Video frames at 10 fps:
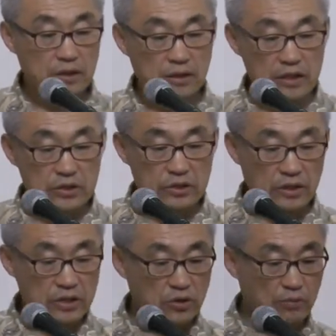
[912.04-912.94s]

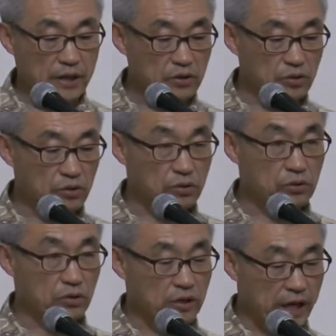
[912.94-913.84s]
Let's go back
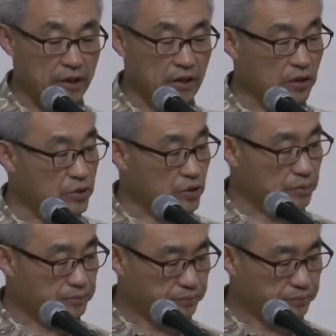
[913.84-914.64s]
to the handout.